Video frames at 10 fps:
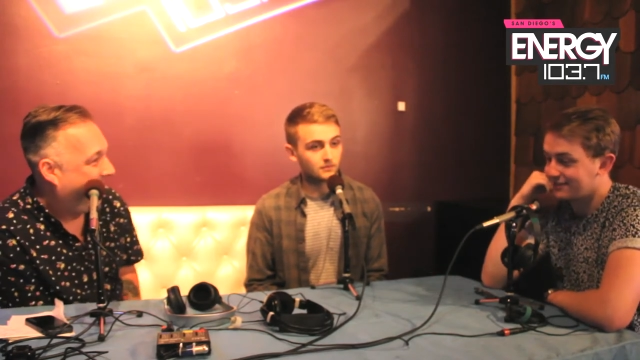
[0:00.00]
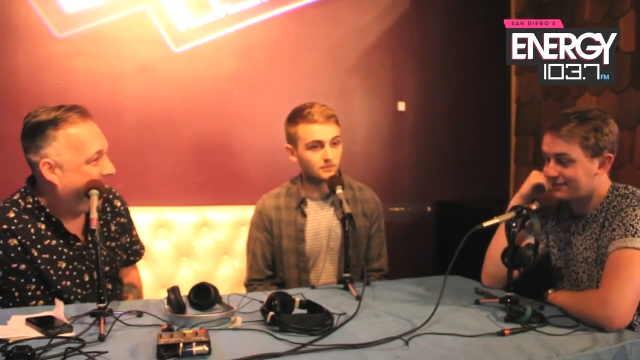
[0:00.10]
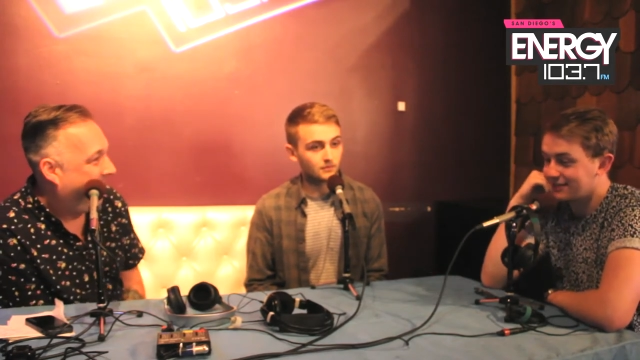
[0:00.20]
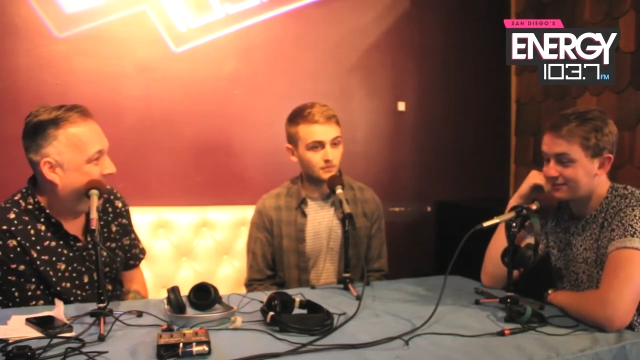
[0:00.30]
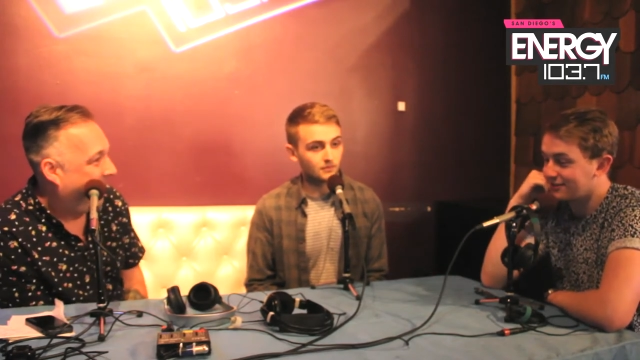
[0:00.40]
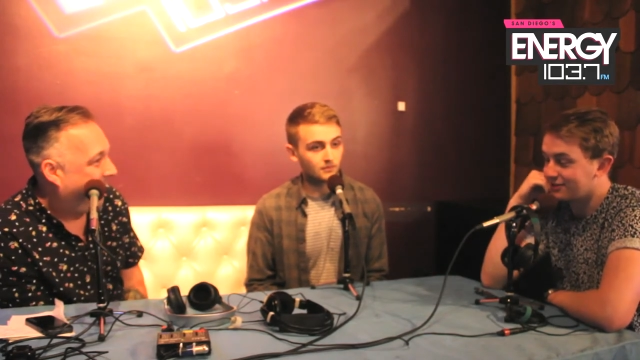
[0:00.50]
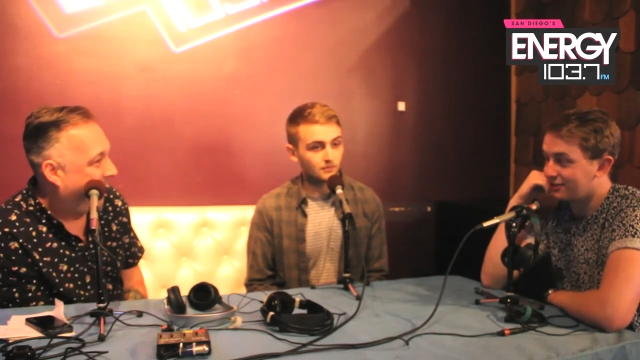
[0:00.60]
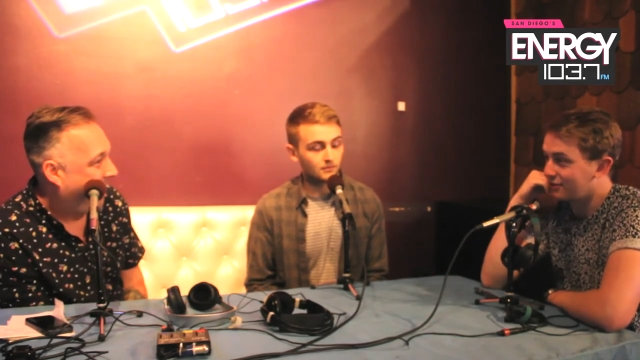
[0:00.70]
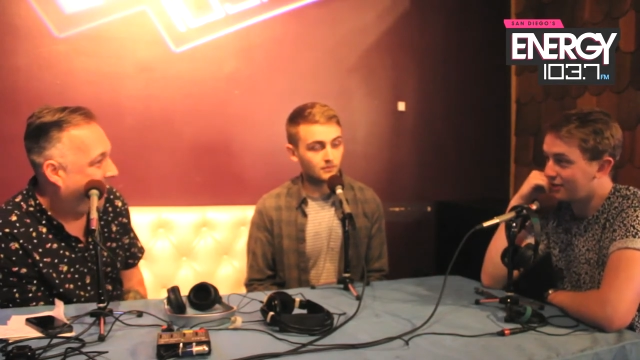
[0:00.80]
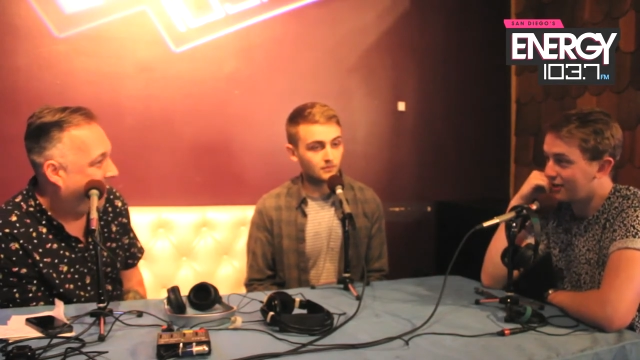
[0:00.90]
Speaker 1: and it's had such a
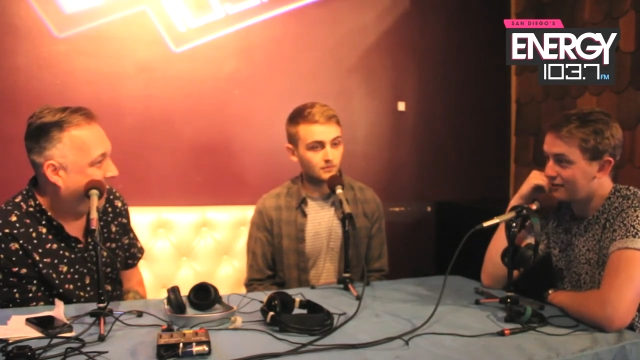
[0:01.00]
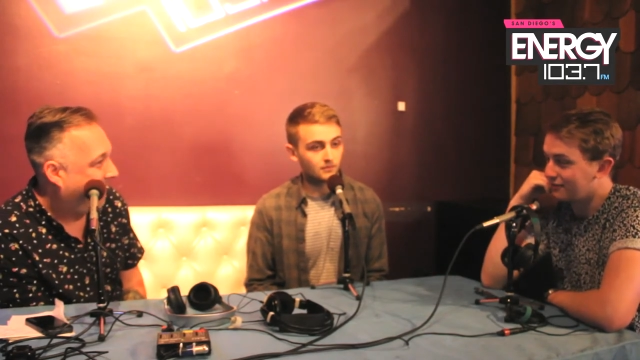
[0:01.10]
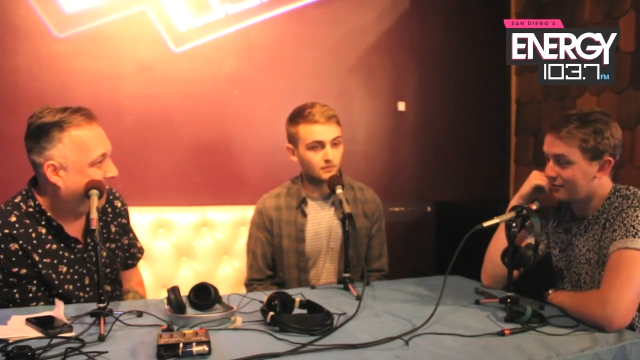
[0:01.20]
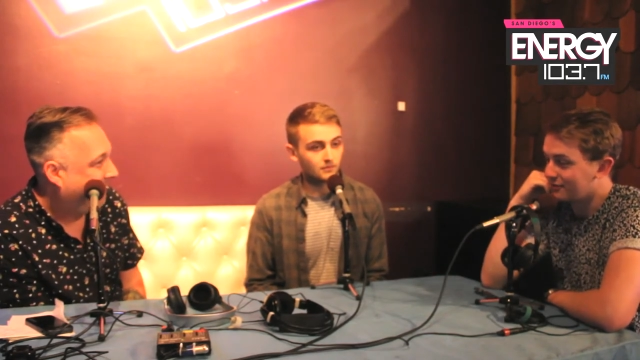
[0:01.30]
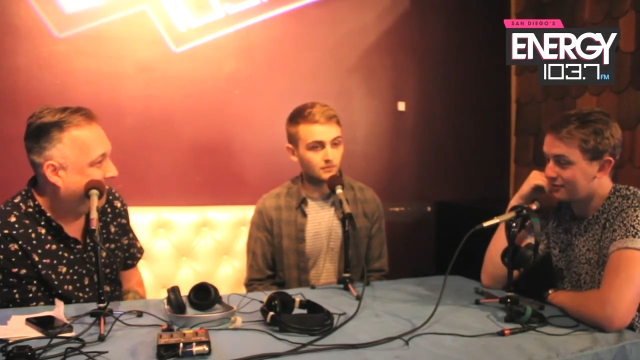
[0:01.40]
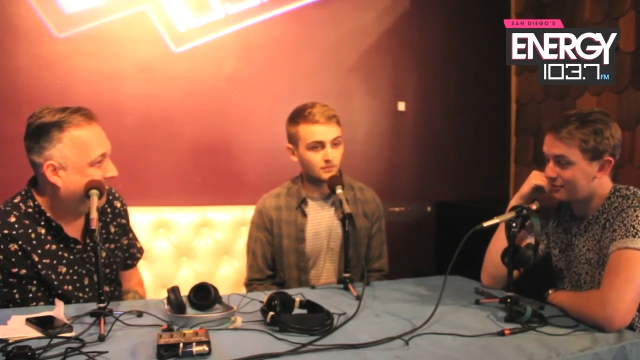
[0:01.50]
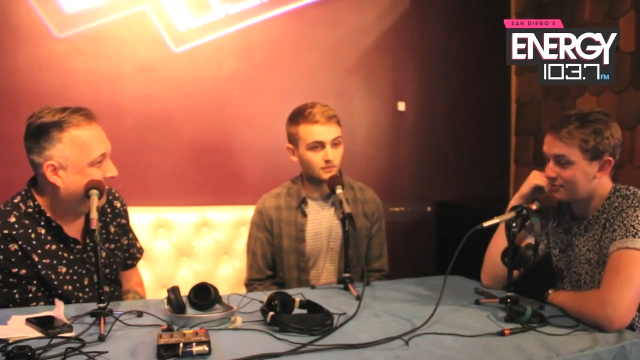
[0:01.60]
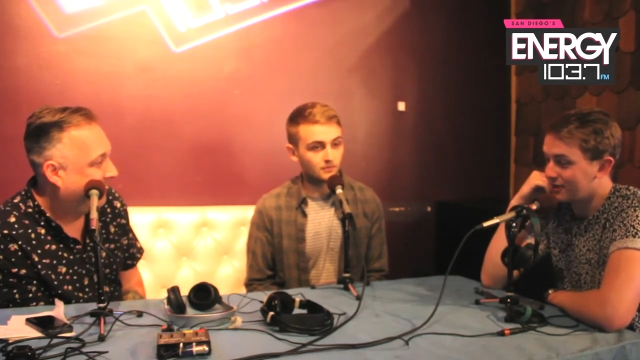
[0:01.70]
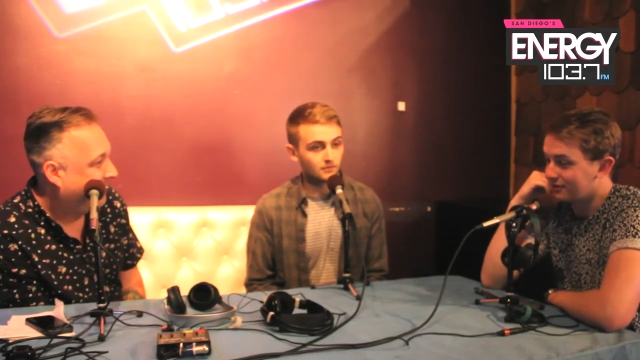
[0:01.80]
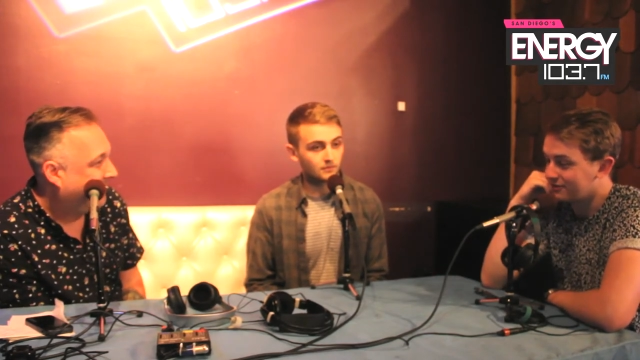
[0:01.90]
long life. Like, we're so
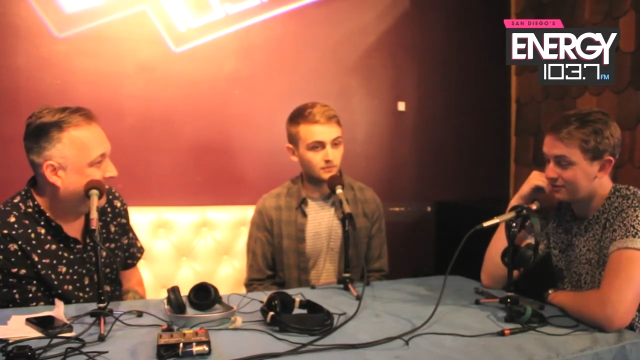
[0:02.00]
proud